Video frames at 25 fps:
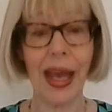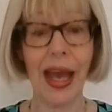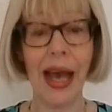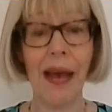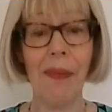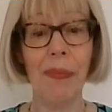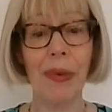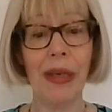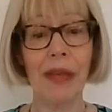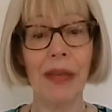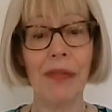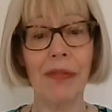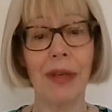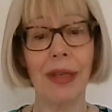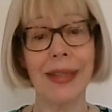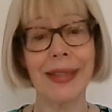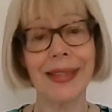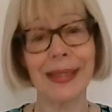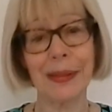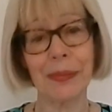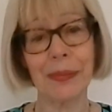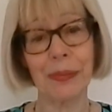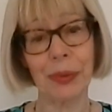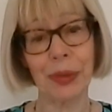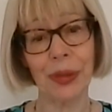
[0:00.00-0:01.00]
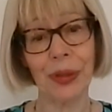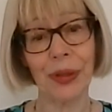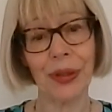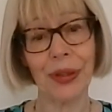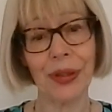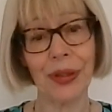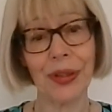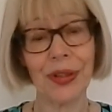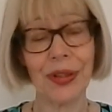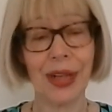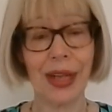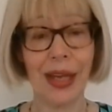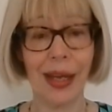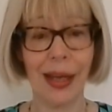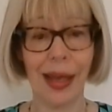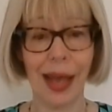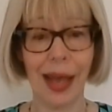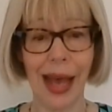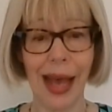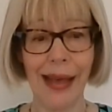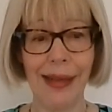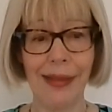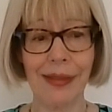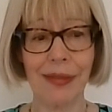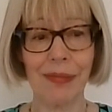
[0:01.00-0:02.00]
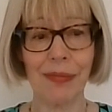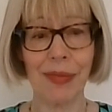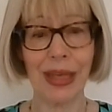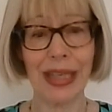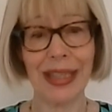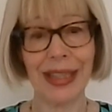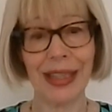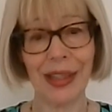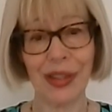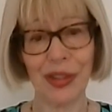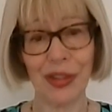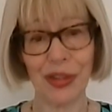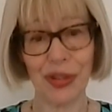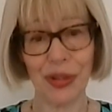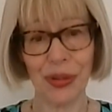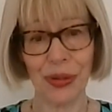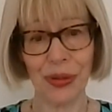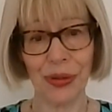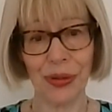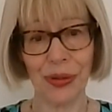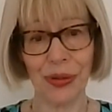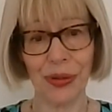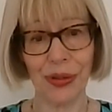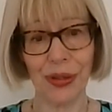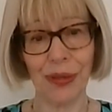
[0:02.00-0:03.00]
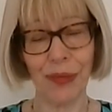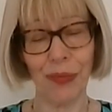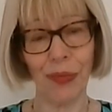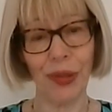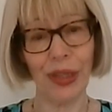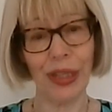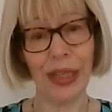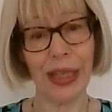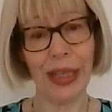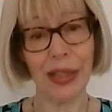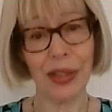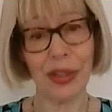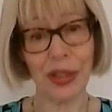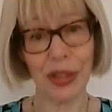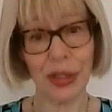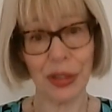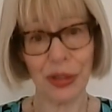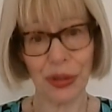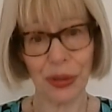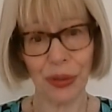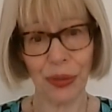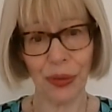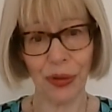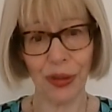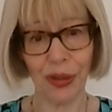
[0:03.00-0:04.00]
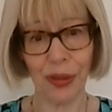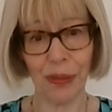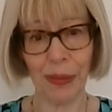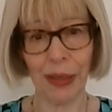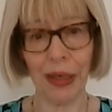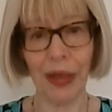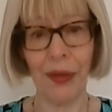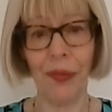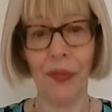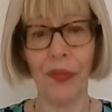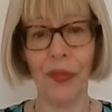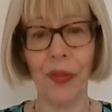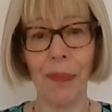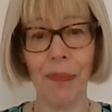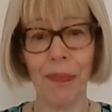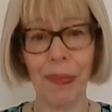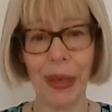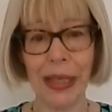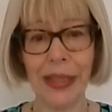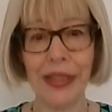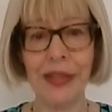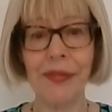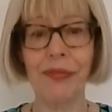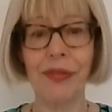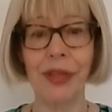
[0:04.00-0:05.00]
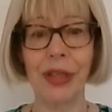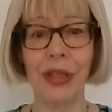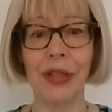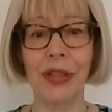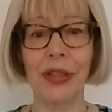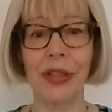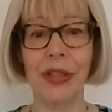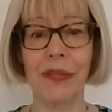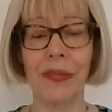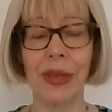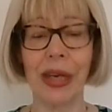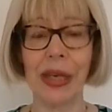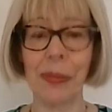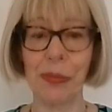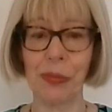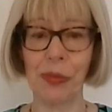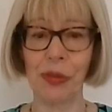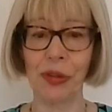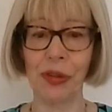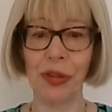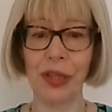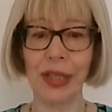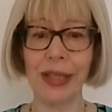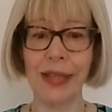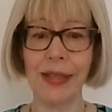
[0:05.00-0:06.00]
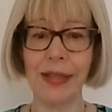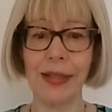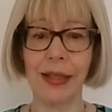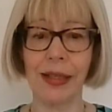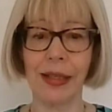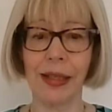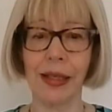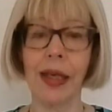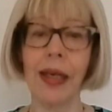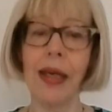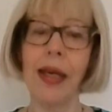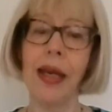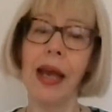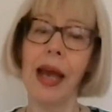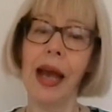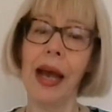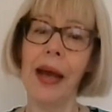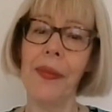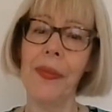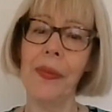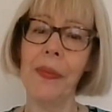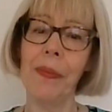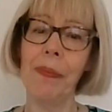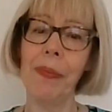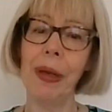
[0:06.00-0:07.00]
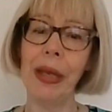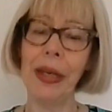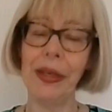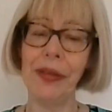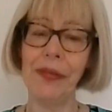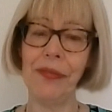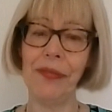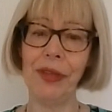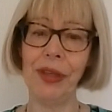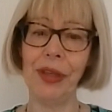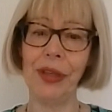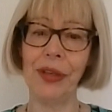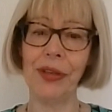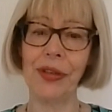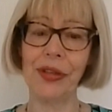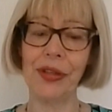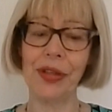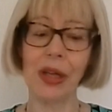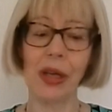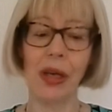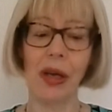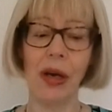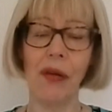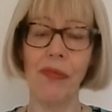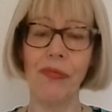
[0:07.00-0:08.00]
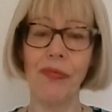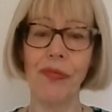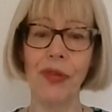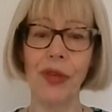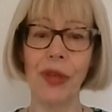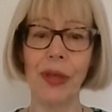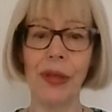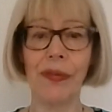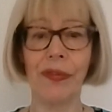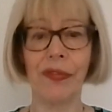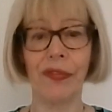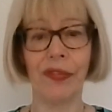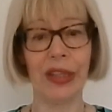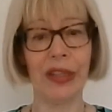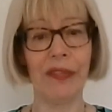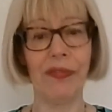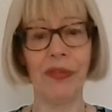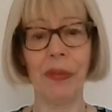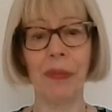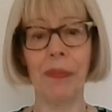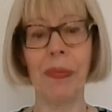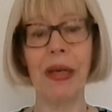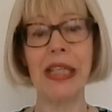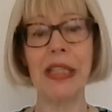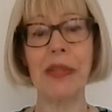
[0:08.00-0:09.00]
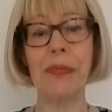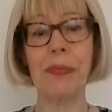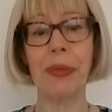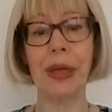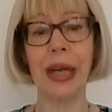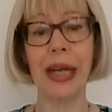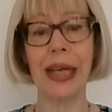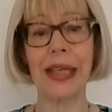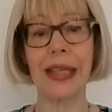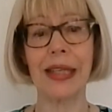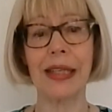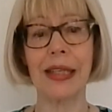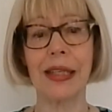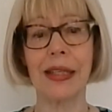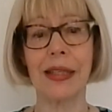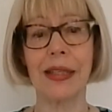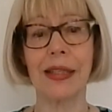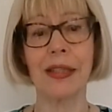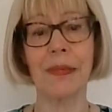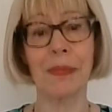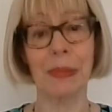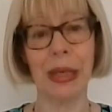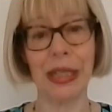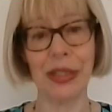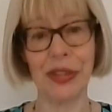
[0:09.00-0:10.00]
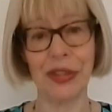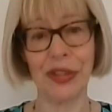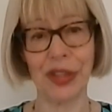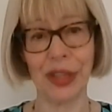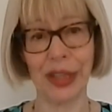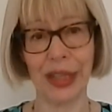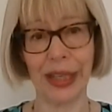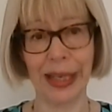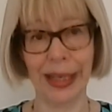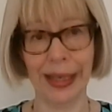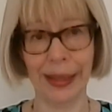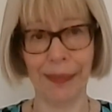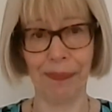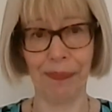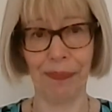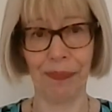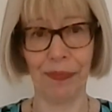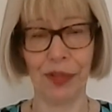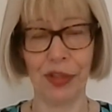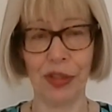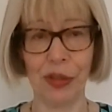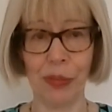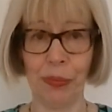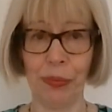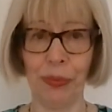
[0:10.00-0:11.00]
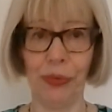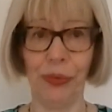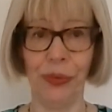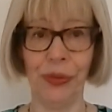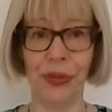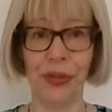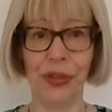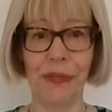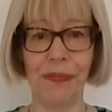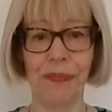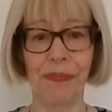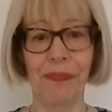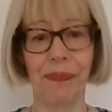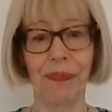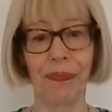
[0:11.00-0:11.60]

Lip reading: and by writing books and making sure that we actually talk about the benefits of Admiral nursing and the benefits of giving best practice dementia care support.